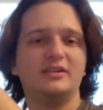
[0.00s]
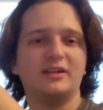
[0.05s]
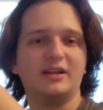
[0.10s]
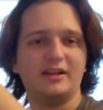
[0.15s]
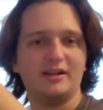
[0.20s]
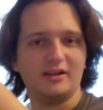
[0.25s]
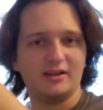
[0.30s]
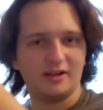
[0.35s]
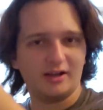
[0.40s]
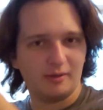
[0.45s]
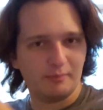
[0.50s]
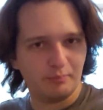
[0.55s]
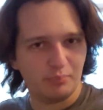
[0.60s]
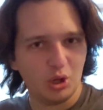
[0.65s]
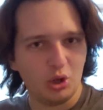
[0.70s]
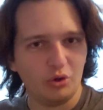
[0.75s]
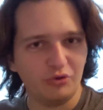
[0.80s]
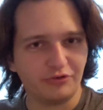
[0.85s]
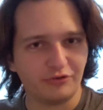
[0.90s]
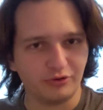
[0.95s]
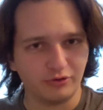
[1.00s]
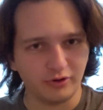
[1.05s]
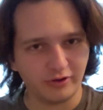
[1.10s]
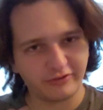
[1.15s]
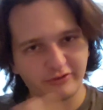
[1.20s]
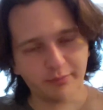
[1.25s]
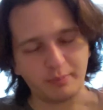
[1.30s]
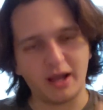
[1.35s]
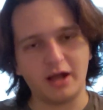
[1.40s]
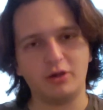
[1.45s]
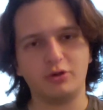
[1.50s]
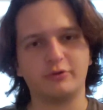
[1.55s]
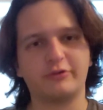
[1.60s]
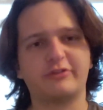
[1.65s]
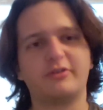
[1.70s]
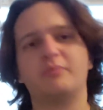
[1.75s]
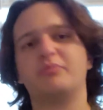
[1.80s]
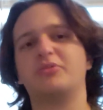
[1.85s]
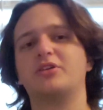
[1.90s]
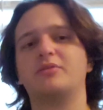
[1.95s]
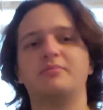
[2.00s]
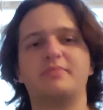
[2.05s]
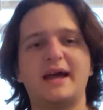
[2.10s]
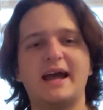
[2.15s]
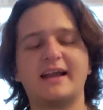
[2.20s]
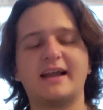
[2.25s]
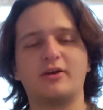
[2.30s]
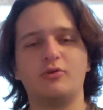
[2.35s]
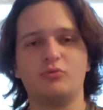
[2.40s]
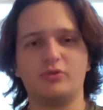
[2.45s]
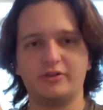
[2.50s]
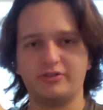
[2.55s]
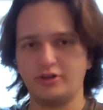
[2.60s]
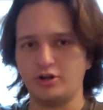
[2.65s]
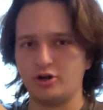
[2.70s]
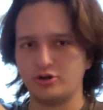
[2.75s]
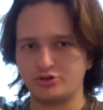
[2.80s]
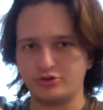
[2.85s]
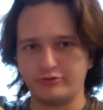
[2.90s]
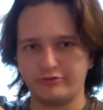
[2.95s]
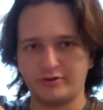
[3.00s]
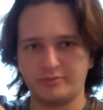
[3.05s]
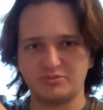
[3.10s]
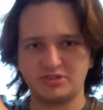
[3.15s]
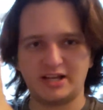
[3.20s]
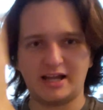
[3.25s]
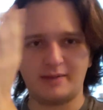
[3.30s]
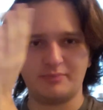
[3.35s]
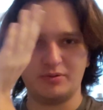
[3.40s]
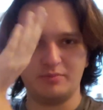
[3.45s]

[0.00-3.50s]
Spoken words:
a bolt or a spell or something back at one of the archers up top,